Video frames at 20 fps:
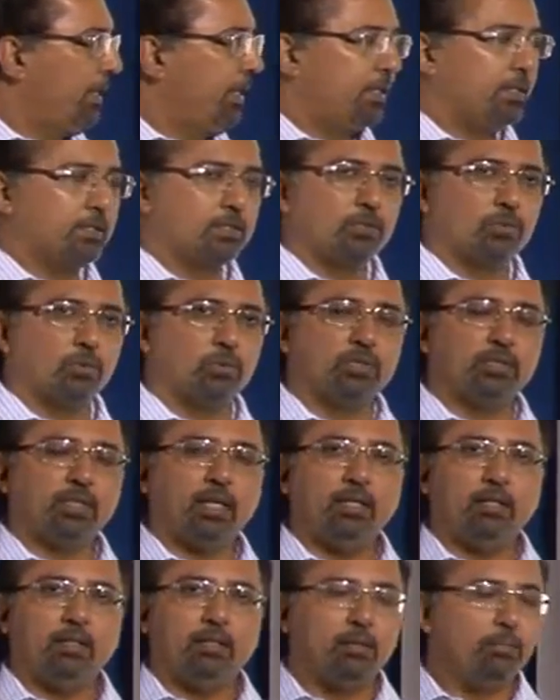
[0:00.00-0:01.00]
it is
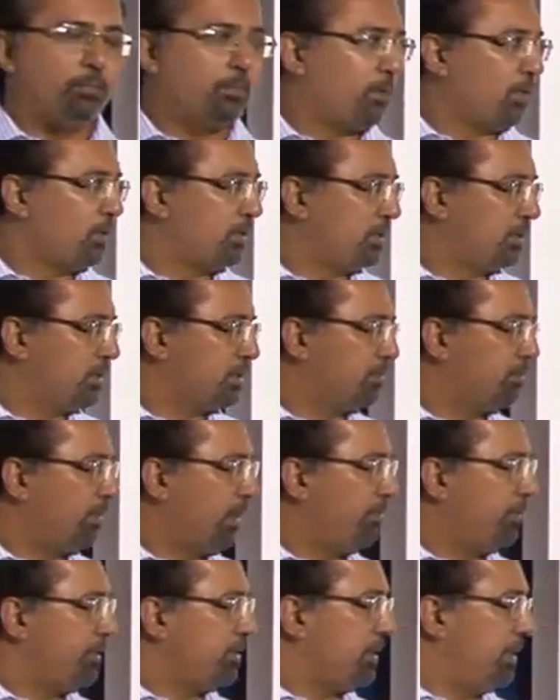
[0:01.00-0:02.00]
societal process
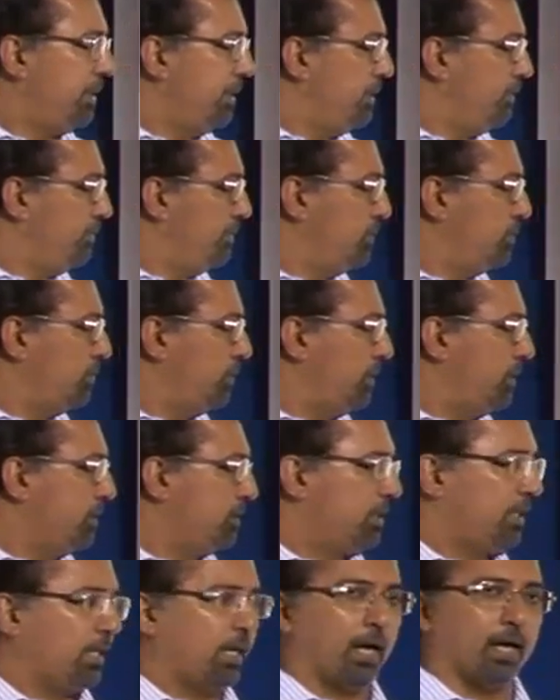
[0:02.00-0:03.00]
by which
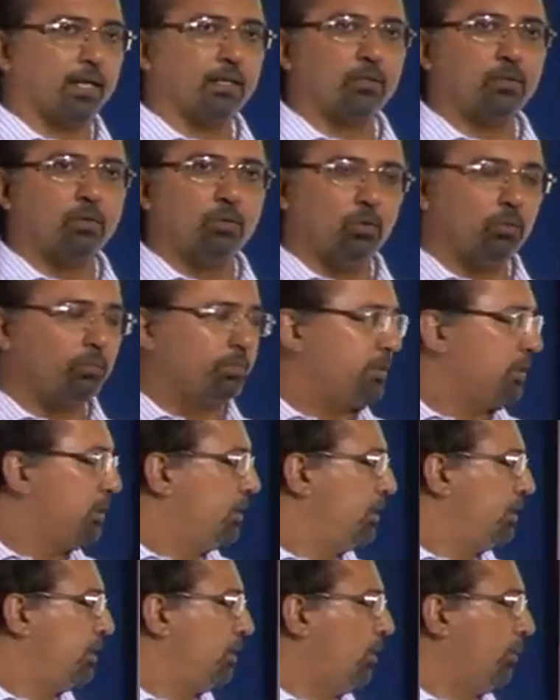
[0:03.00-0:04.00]
individuals and groups
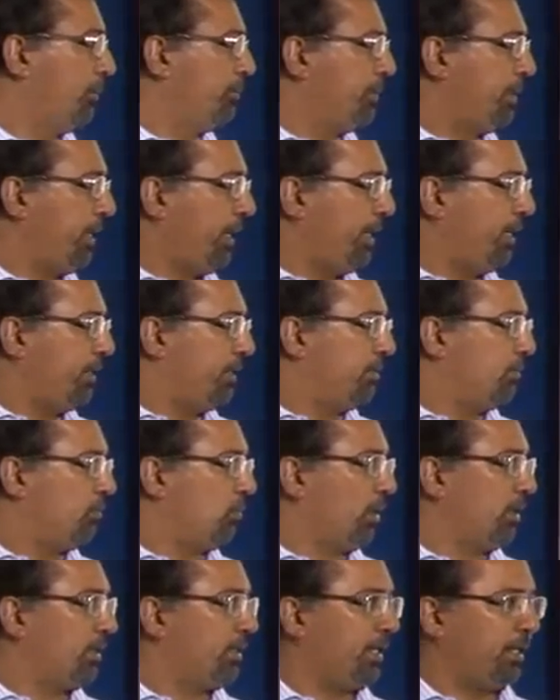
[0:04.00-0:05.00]
obtain
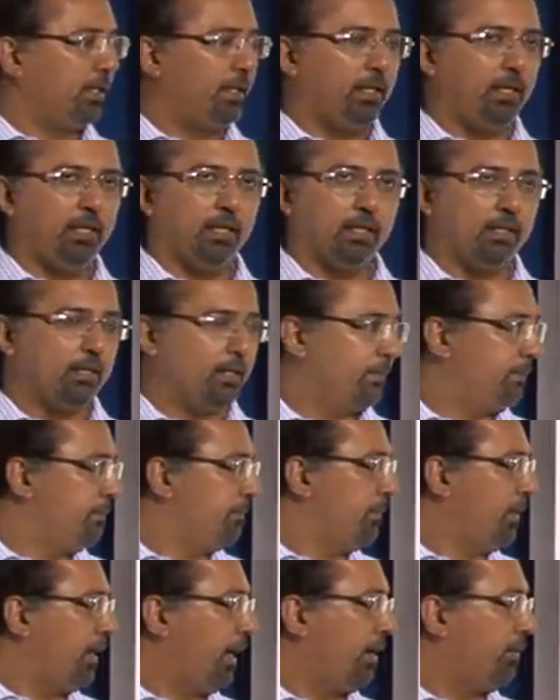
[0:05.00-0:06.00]
what they need
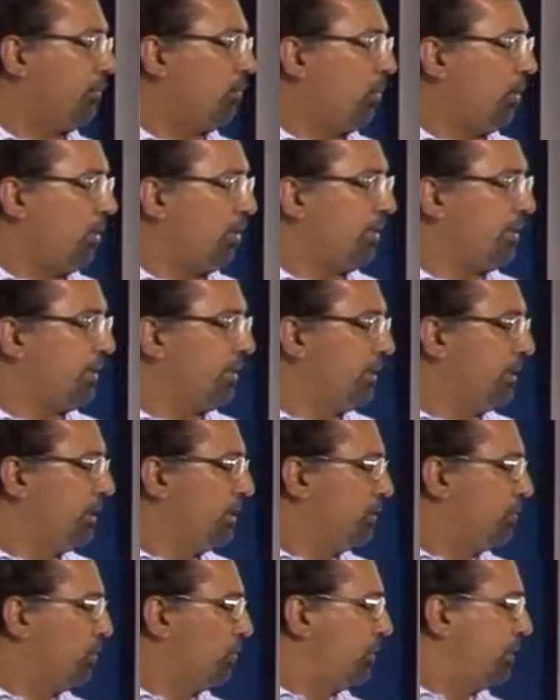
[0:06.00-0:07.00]
and want
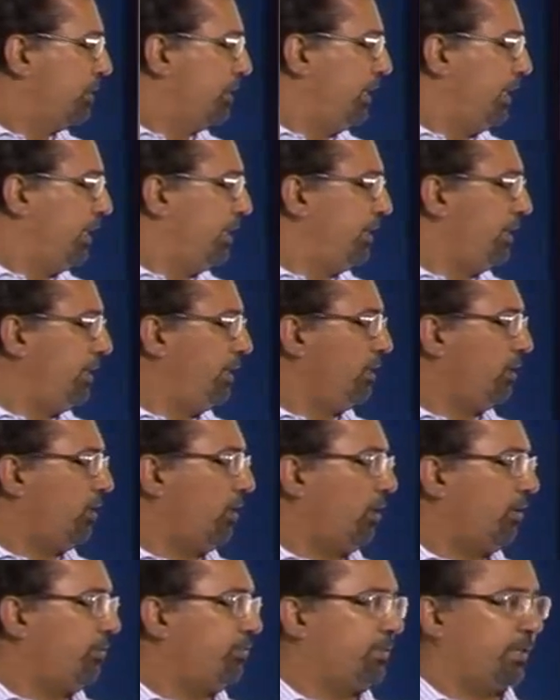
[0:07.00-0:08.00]
through creating,
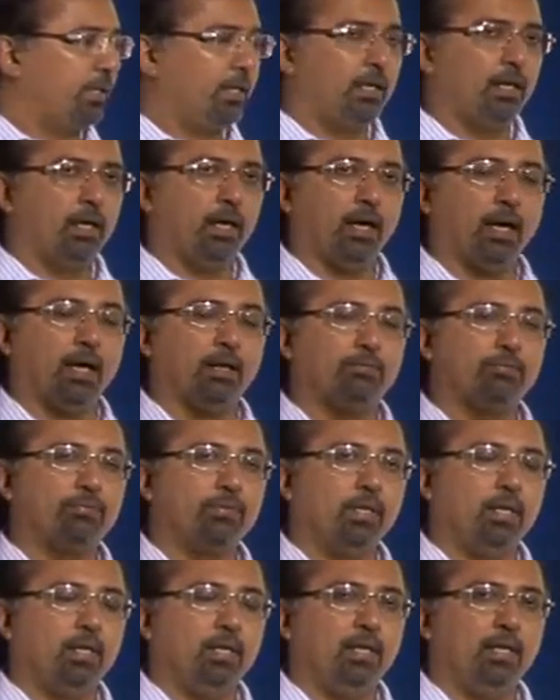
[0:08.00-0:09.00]
offering and
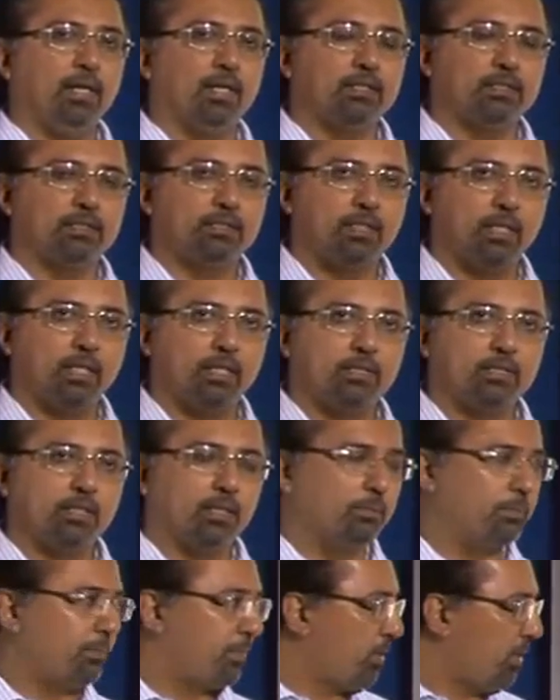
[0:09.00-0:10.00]
freely
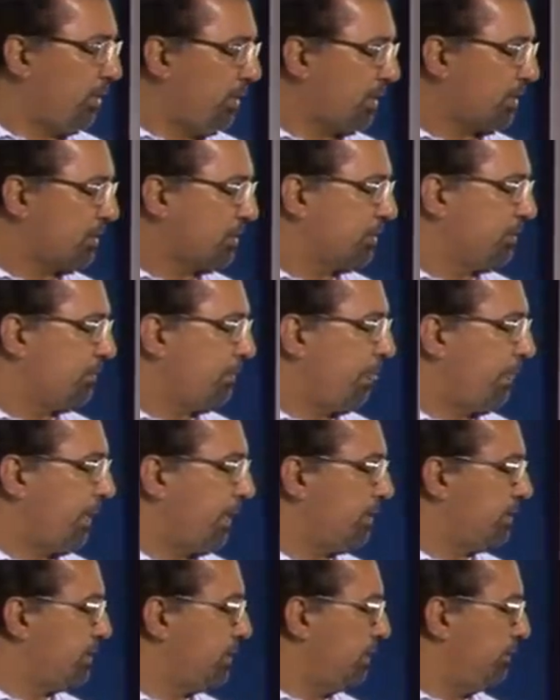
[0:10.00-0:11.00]
exchanging products
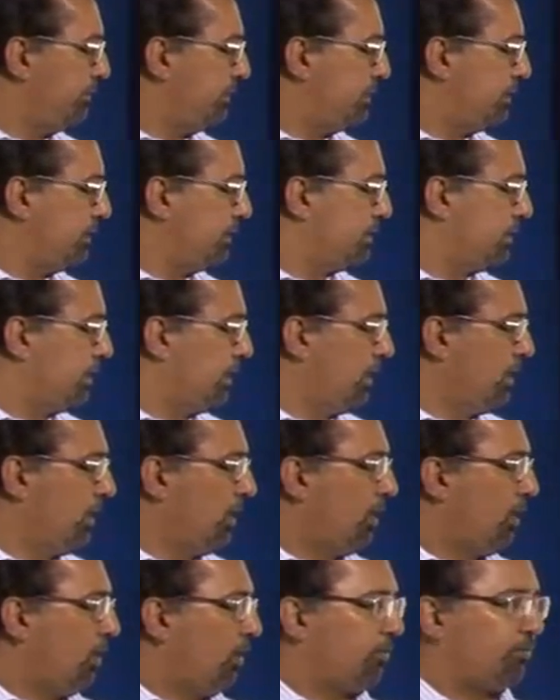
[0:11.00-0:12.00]
and services
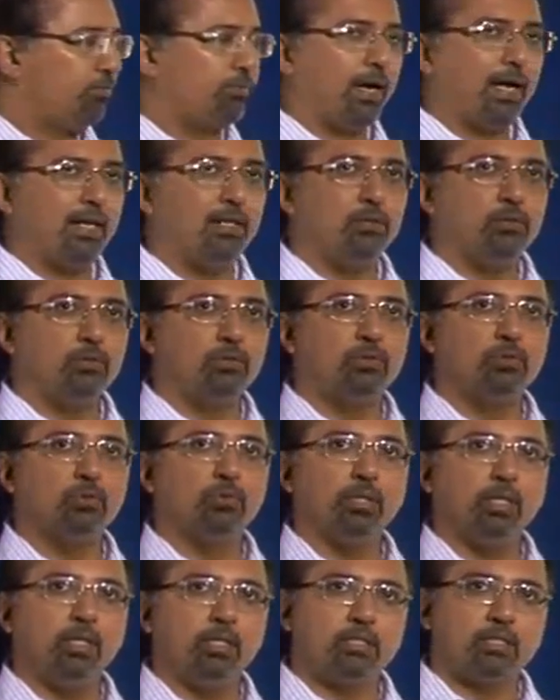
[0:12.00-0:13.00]
of value
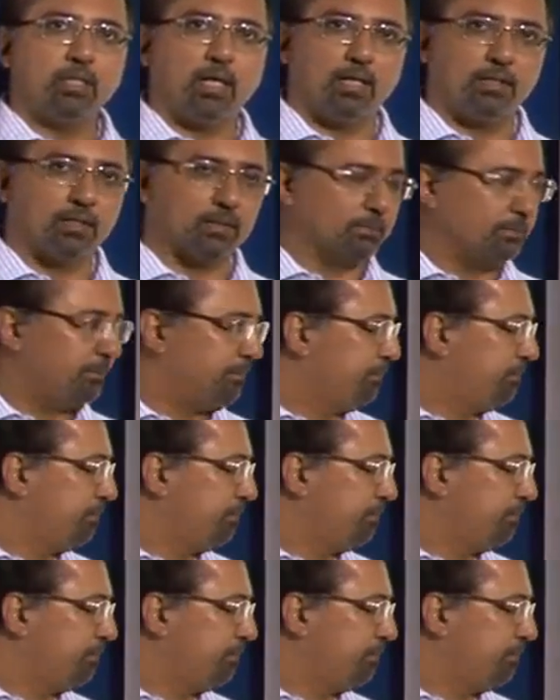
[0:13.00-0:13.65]
to each other.